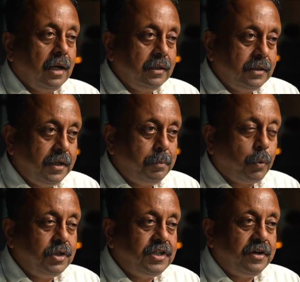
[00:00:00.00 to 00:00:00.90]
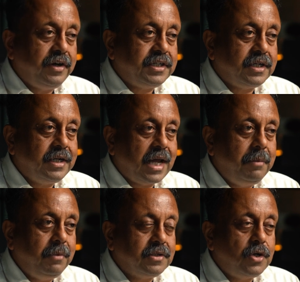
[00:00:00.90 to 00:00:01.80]
The report generation
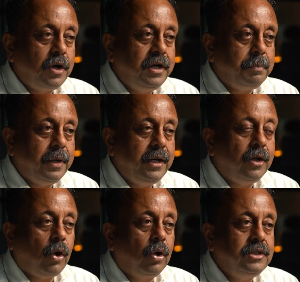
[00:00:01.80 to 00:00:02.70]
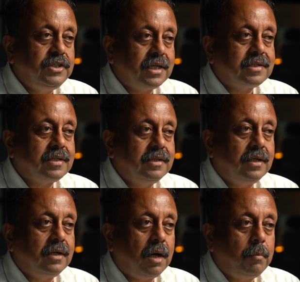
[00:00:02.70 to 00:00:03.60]
time does not depend on just
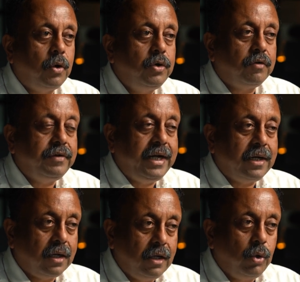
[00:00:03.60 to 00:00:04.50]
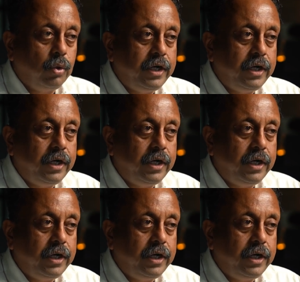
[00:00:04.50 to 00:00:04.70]
the amount of data alone.